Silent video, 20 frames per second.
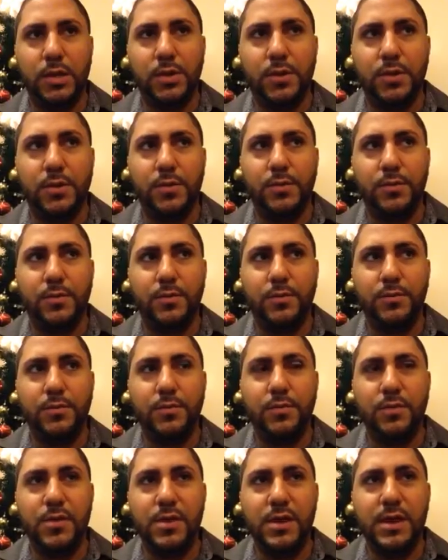you know,
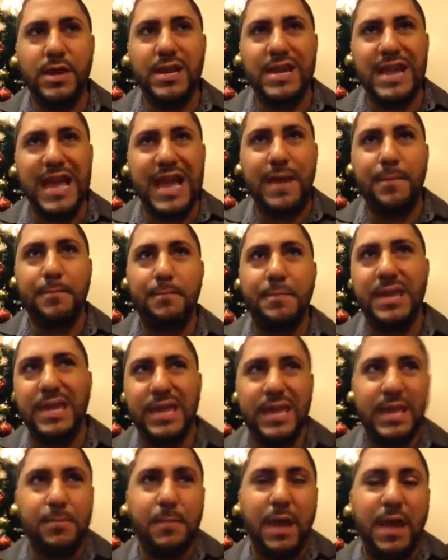not
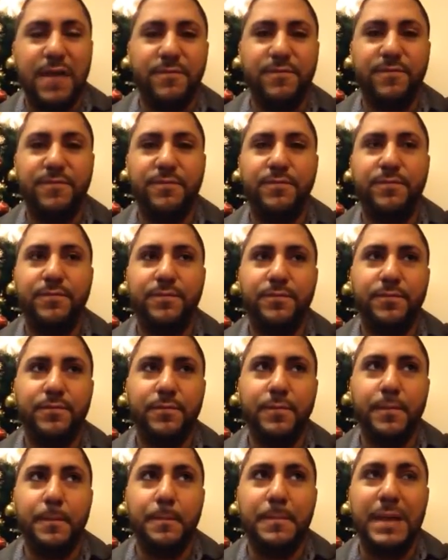being my
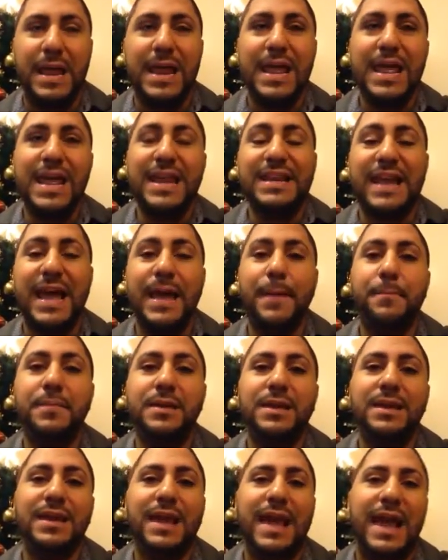not
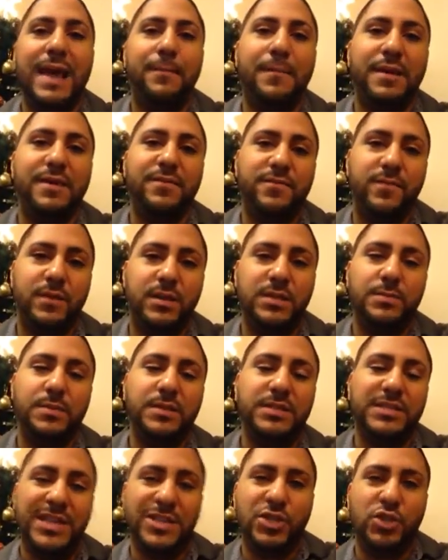being at my fullest
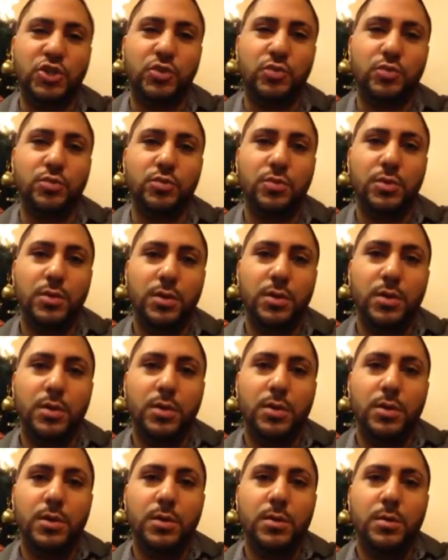potential
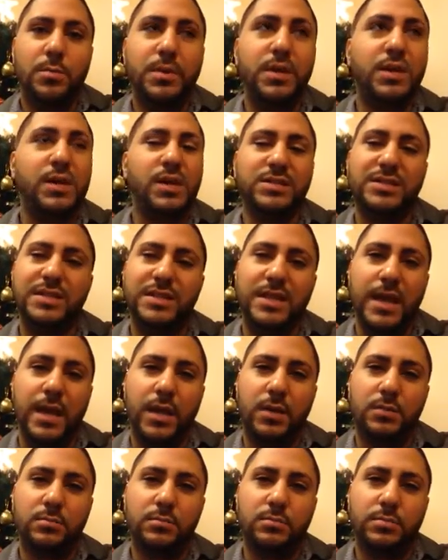because of
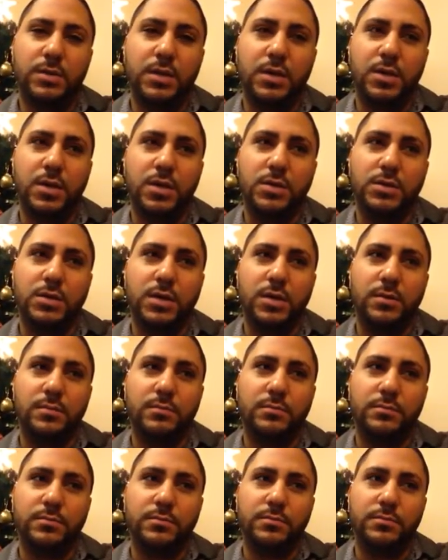that. Because
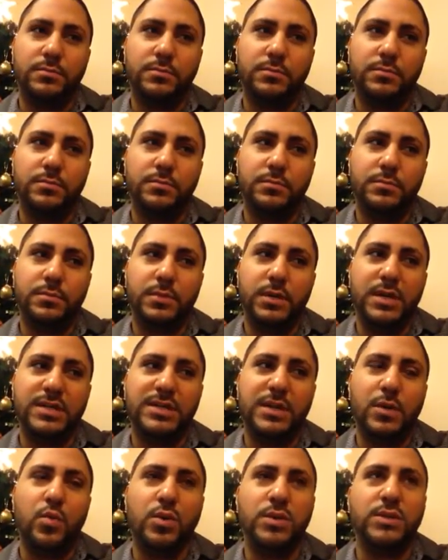
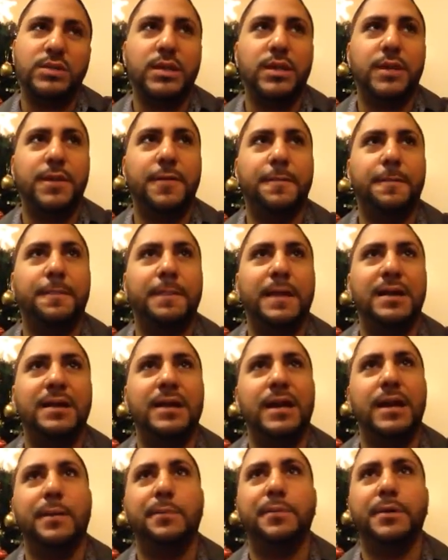I wasn't, how
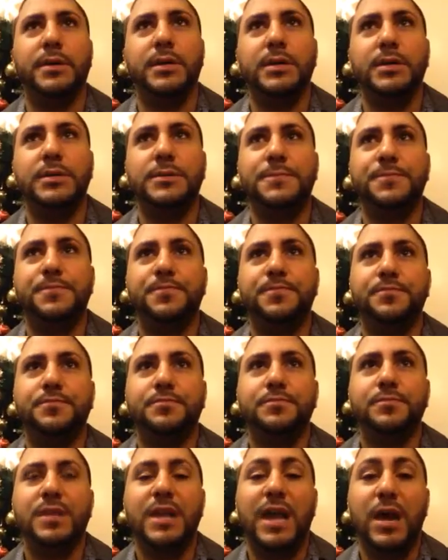can I put it?
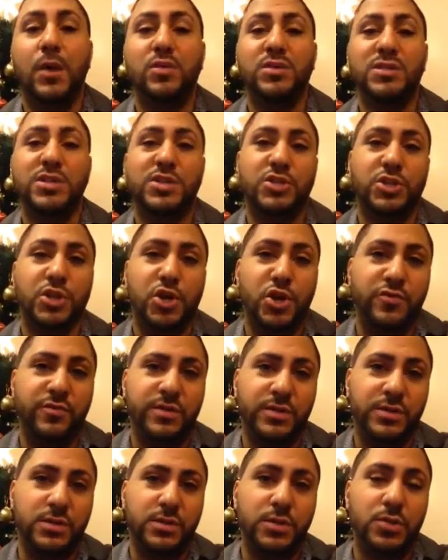I was
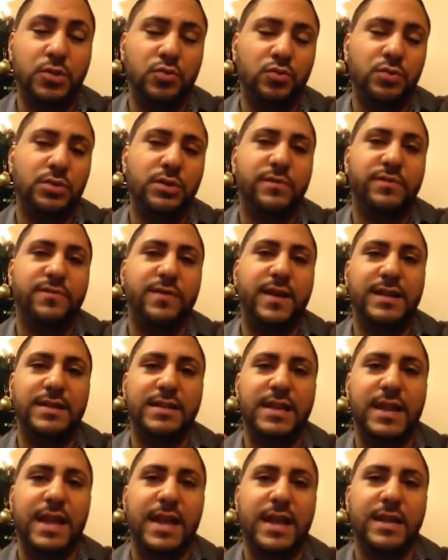discouraged due to the
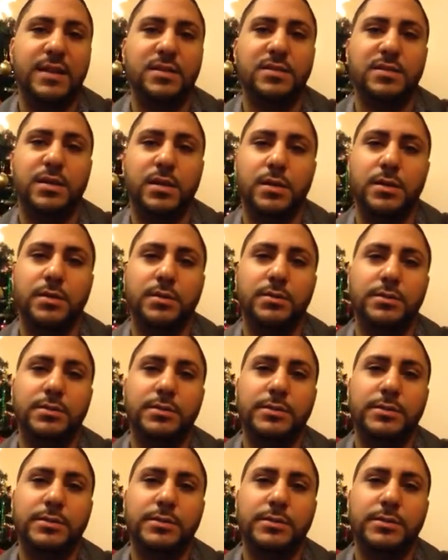fact that I had to stutter.